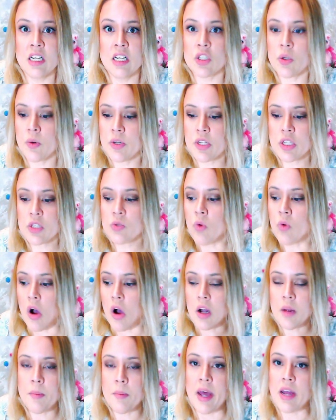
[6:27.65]
So we just
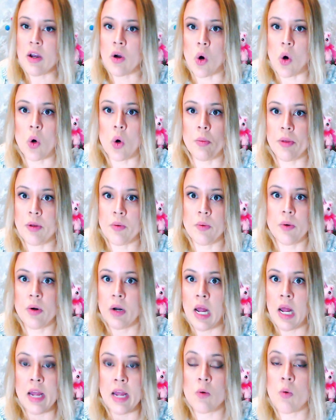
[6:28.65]
walked back home and we were
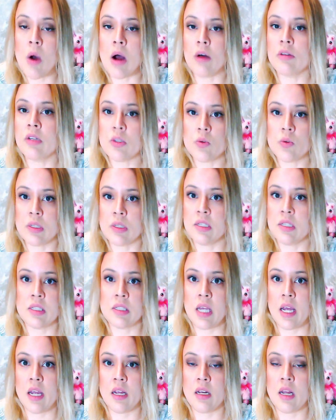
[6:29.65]
like, wow, this was
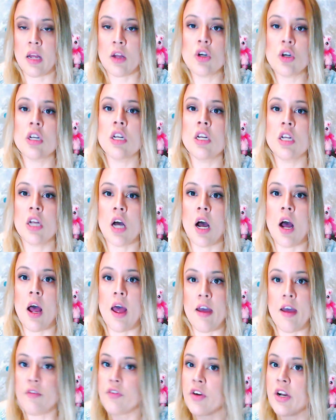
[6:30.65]
insane. I could not
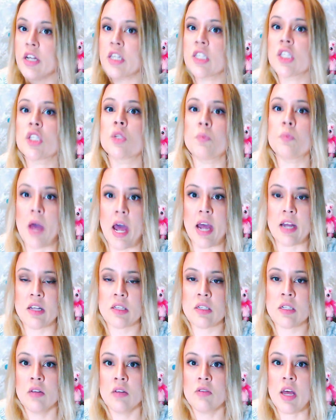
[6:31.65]
ever
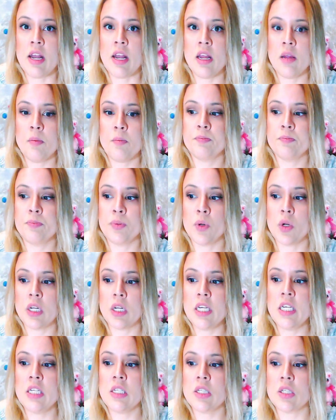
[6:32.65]
expect that a
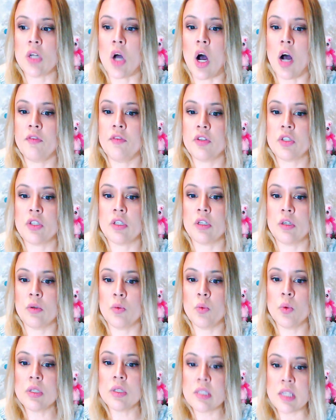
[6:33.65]
police officer
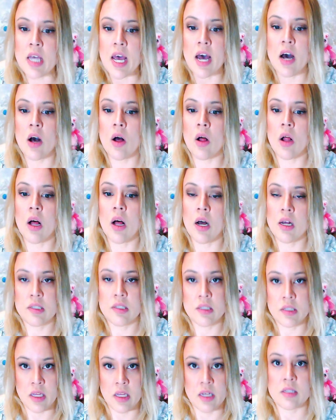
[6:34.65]
would tell
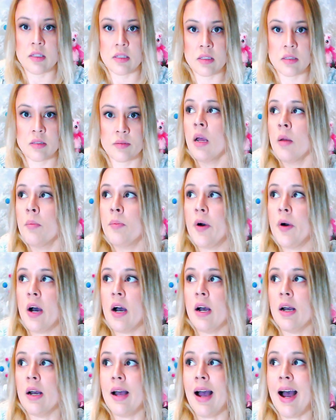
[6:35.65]
us this.
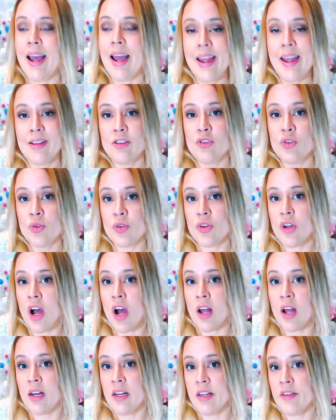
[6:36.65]
But I do
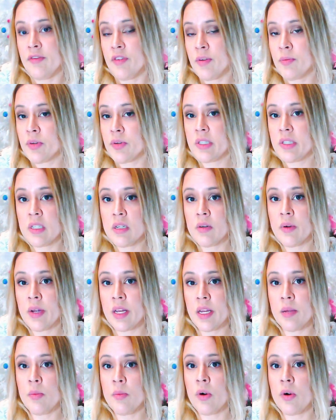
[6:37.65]
not live in Brazil
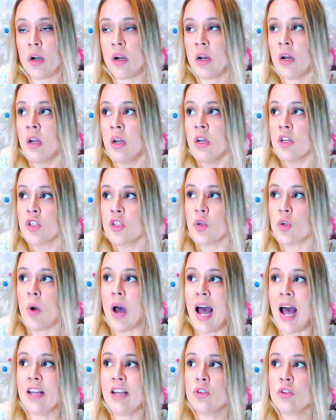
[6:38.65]
anymore, so
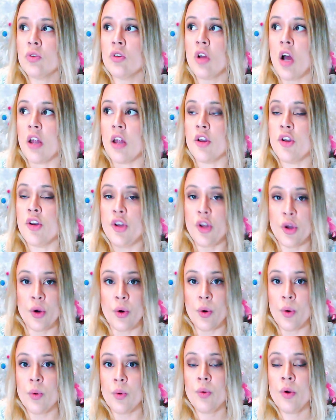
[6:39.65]
I do not
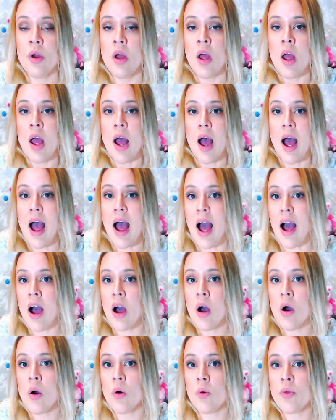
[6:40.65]
know
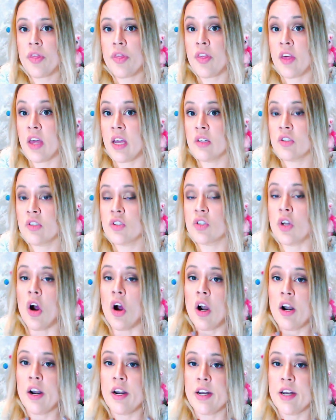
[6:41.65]
how things
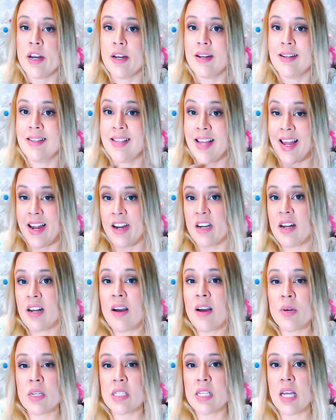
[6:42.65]
are there
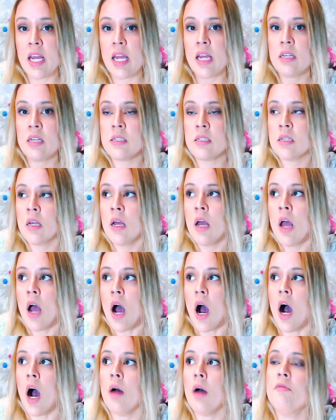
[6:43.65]
nowadays.
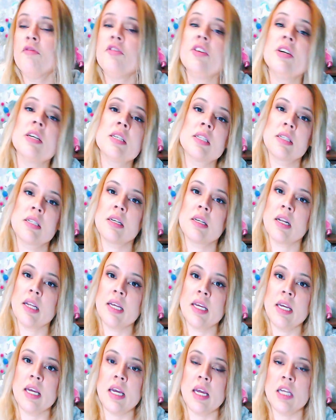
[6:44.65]

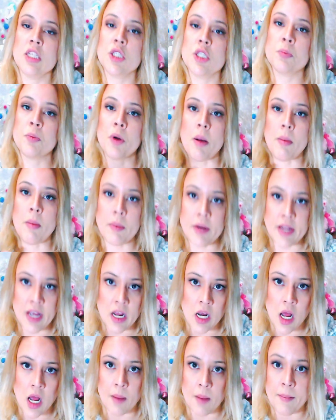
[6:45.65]
Obviously, it's probably a
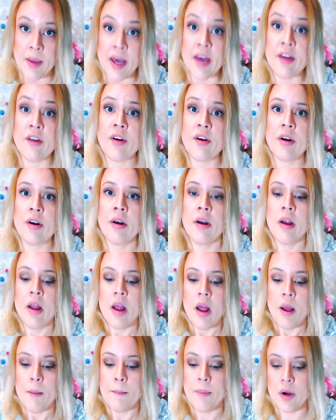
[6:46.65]
lot better,
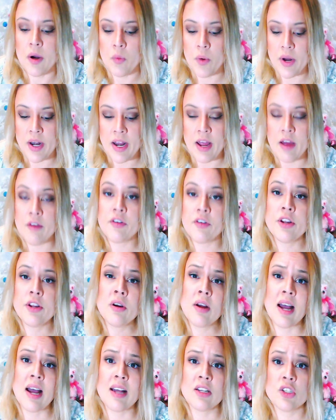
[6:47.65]
but whenever you
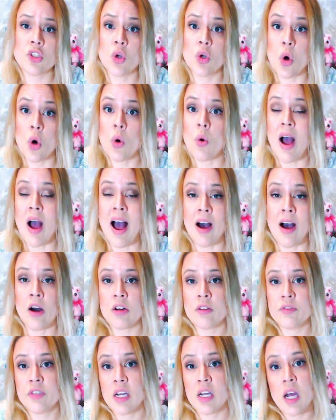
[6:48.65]
guys go out
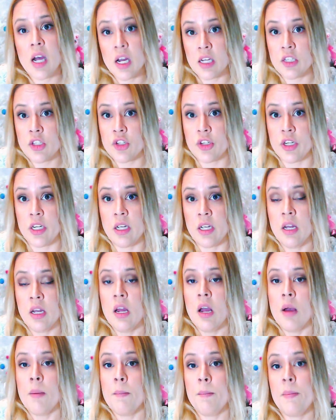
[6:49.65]
of the country,
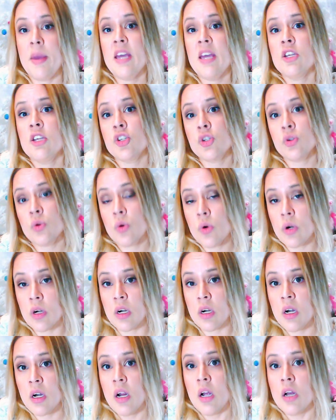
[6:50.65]
make
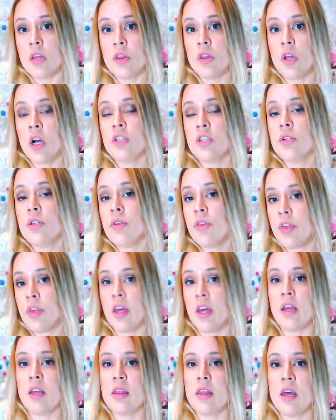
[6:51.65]
sure not to
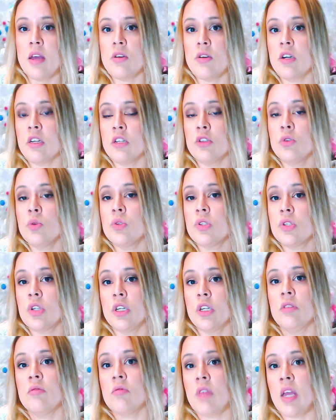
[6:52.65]
think that you're going to do
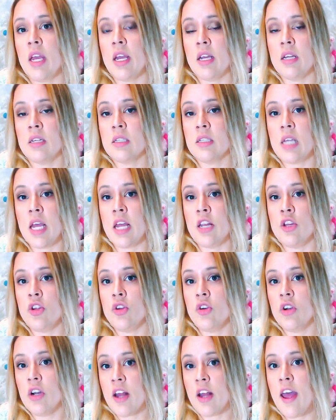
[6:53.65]
certain things and
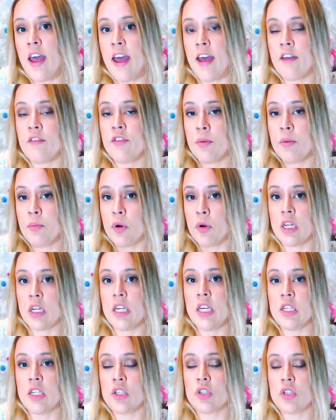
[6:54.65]
you're going to have the
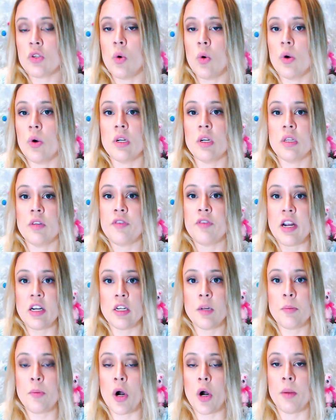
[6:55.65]
police or the fire
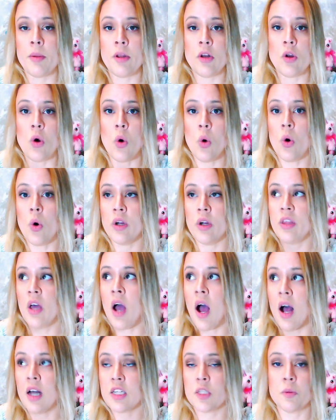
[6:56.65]
department or the
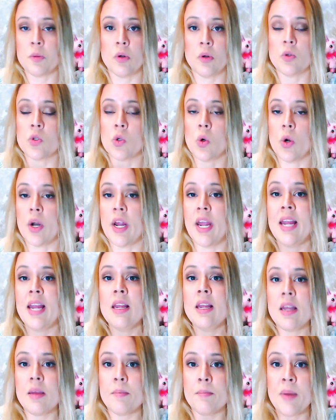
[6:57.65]
hospitals or
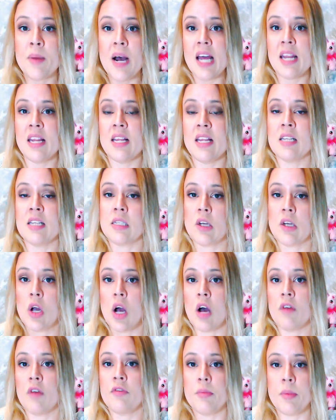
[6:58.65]
anybody that's a
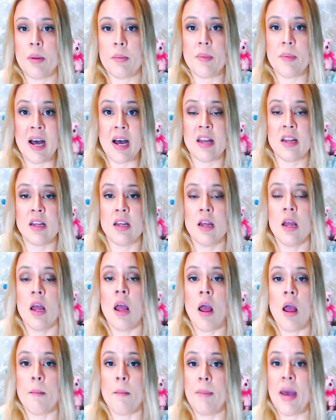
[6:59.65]
government body
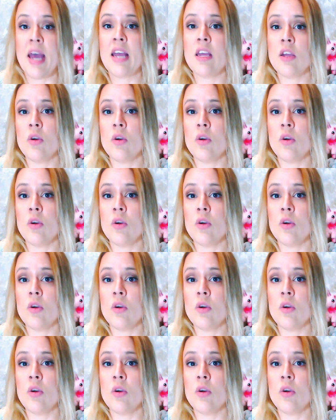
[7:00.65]
back